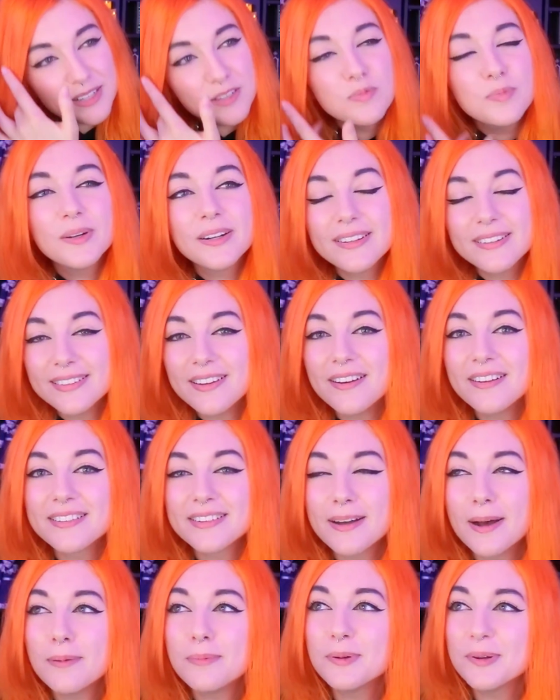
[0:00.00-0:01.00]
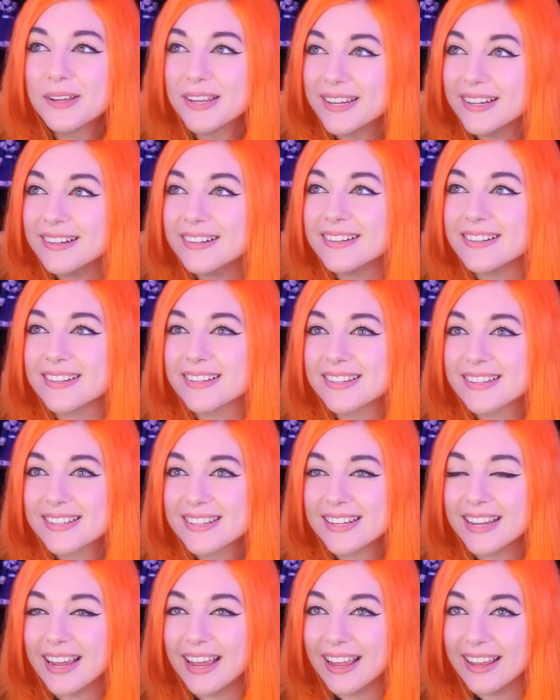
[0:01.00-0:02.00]
been a long couple
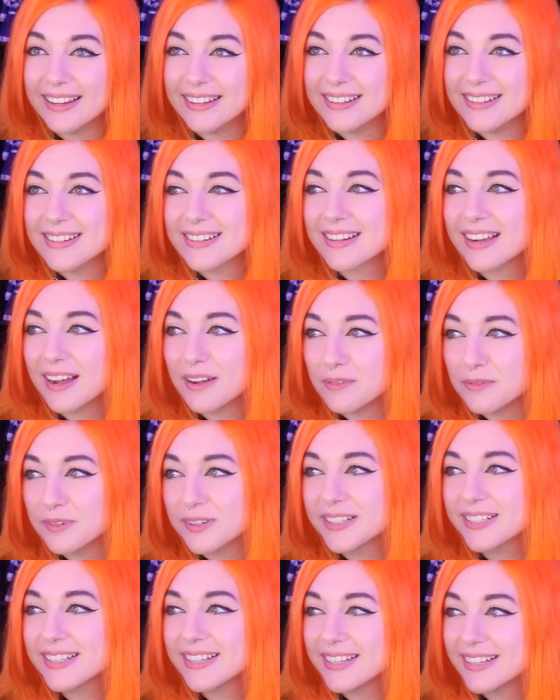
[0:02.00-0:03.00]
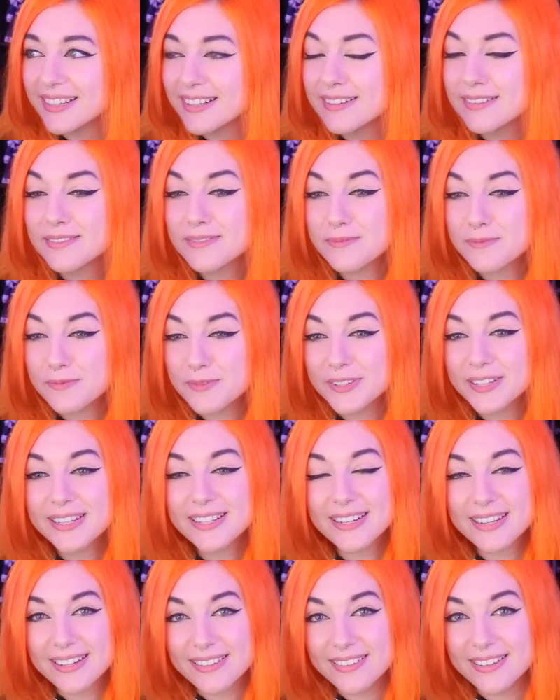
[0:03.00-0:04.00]
years, and I really, really
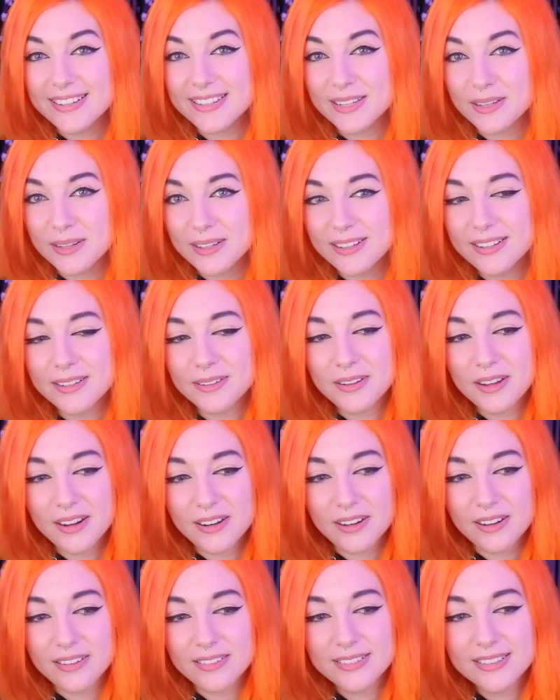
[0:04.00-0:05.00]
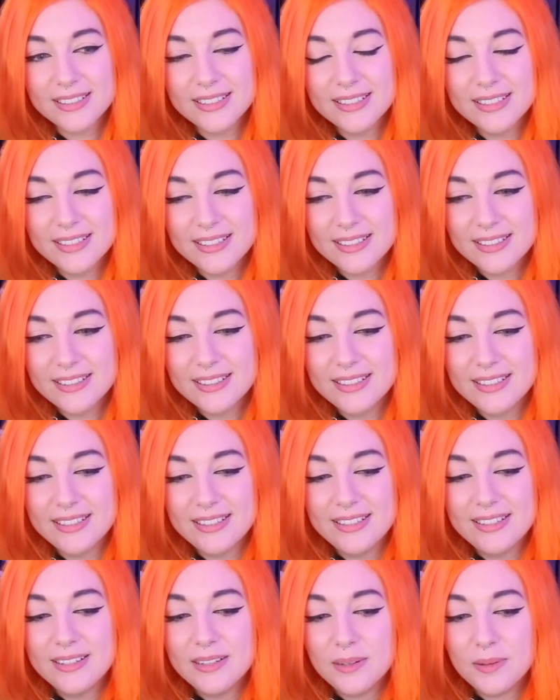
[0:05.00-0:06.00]
needed this. It kind
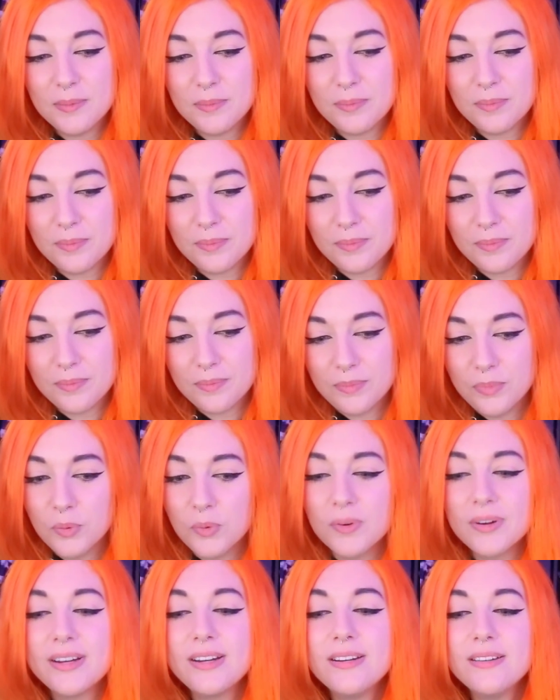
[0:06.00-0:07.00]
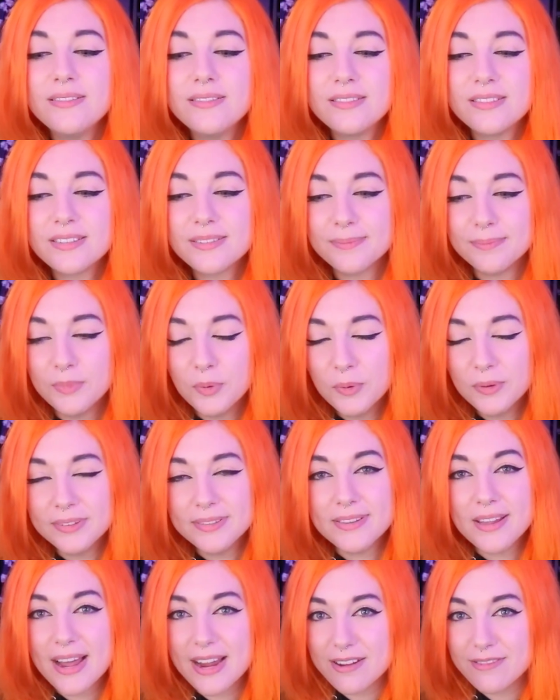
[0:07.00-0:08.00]
of breathed more
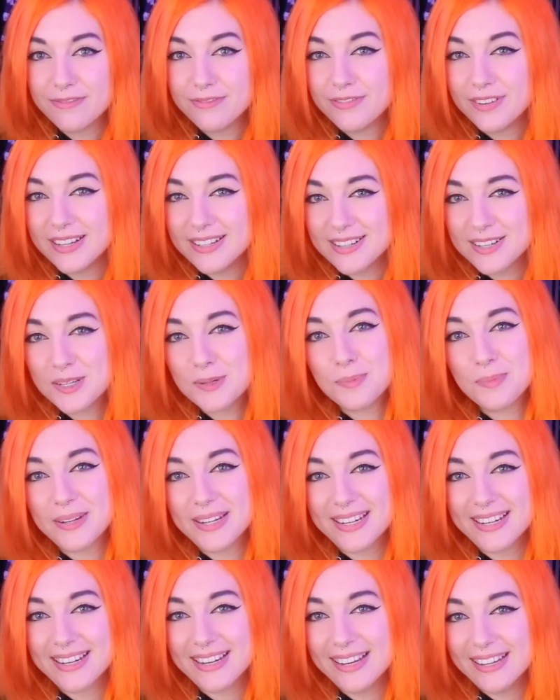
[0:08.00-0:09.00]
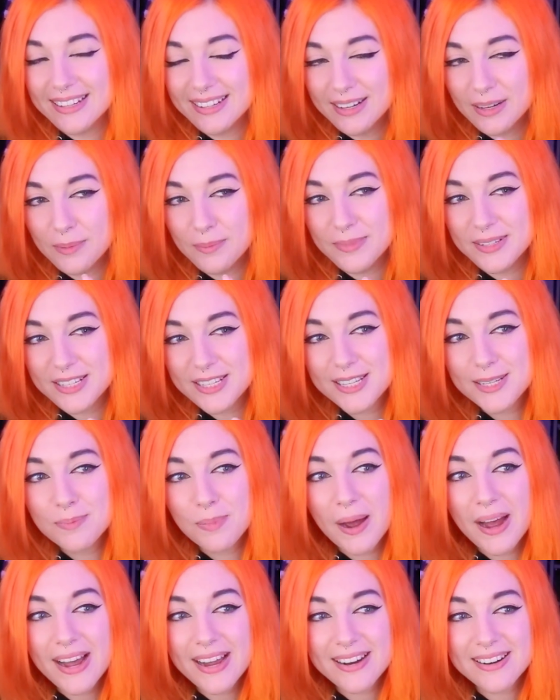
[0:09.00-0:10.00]
life into me, and I'm
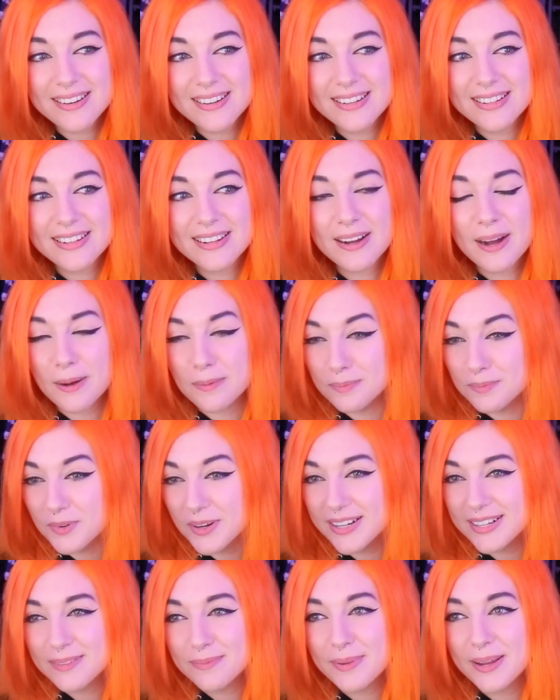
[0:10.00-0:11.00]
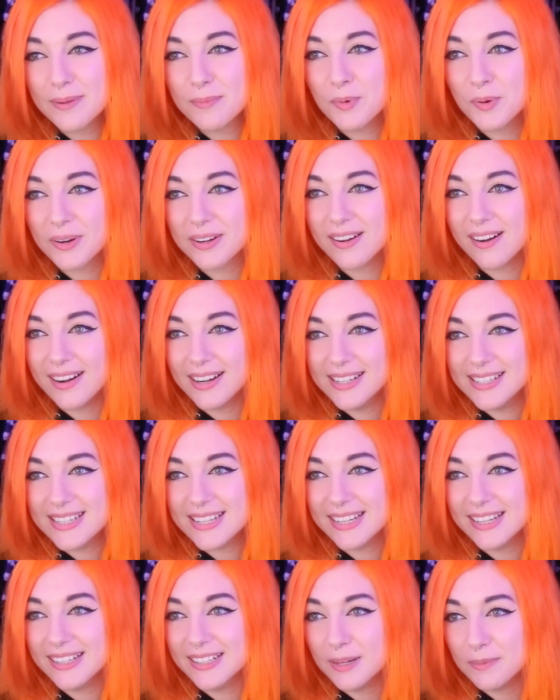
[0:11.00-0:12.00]
inspired. I'm ready to make more
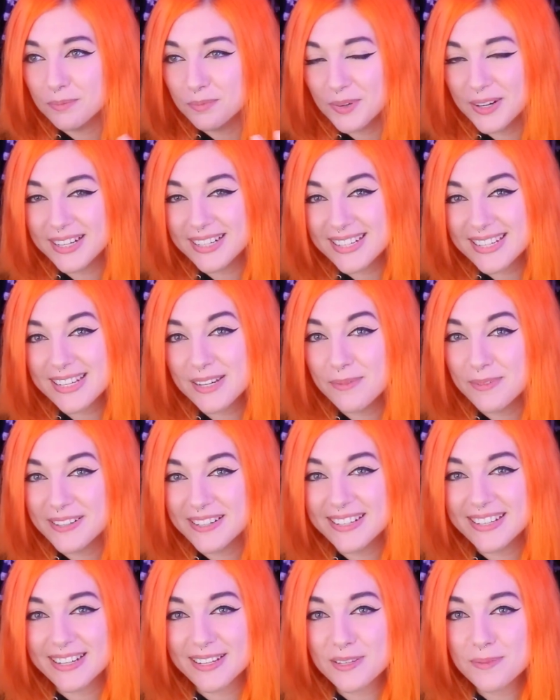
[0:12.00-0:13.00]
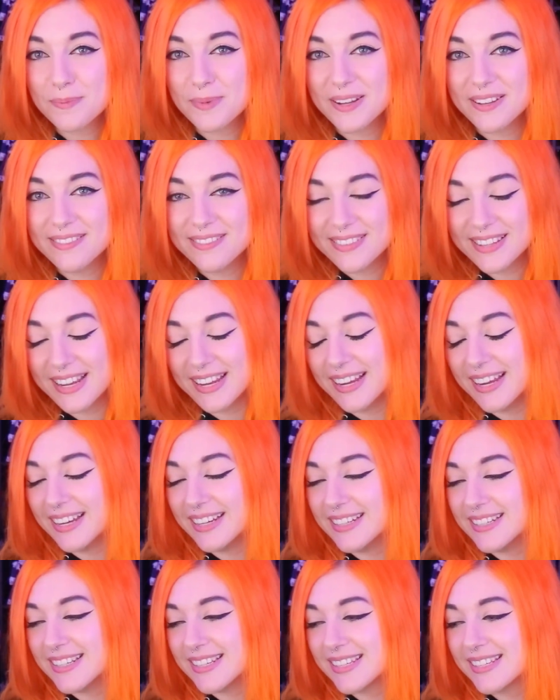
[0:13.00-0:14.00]
content. I'm ready to see what the next big thing
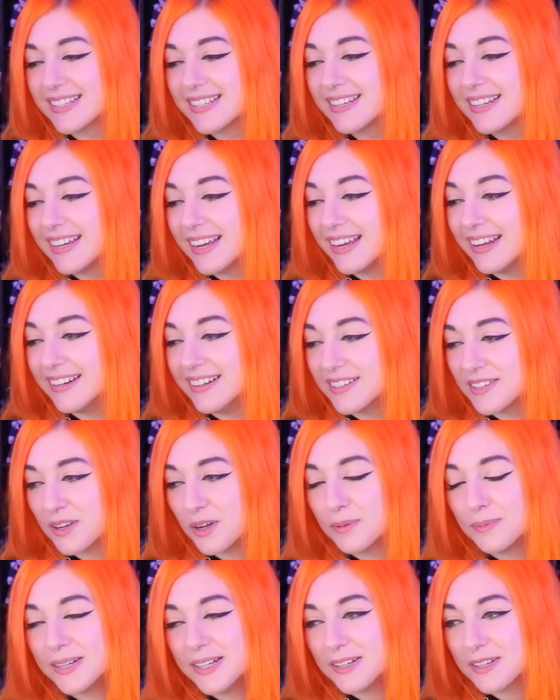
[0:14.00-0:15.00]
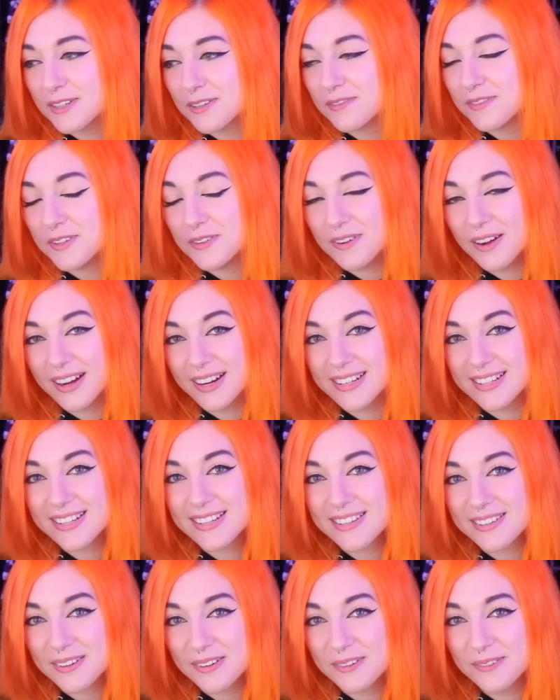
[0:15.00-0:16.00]
is, and it's all because of you guys.
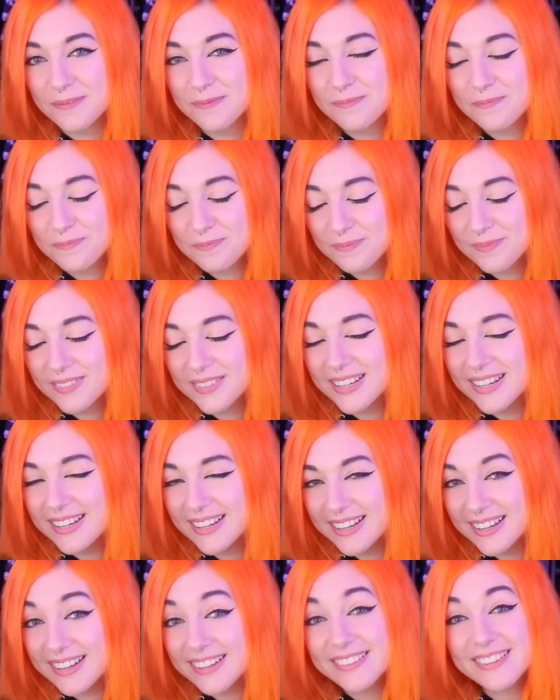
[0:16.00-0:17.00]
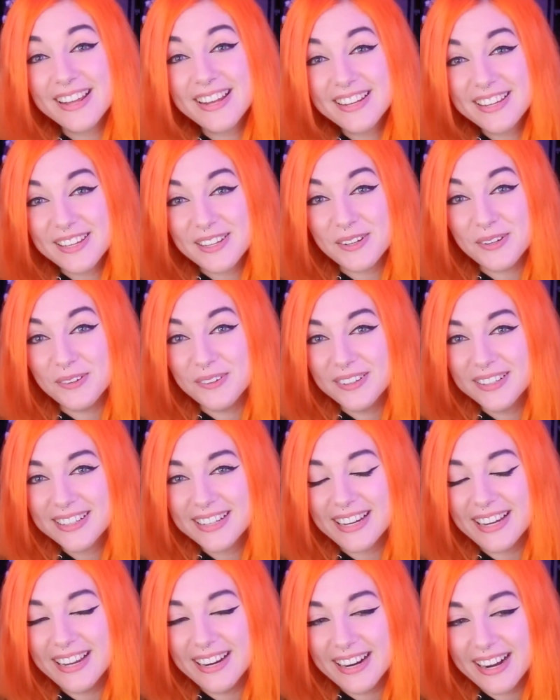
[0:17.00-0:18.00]
So thank you,
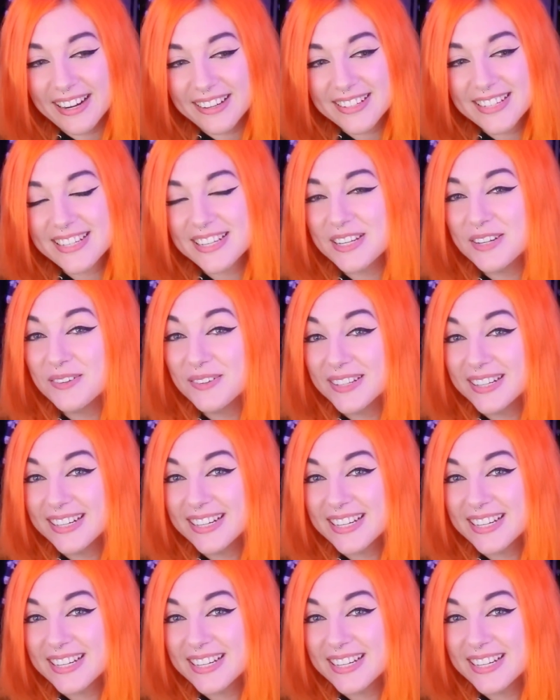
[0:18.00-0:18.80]
and I'll see you in the next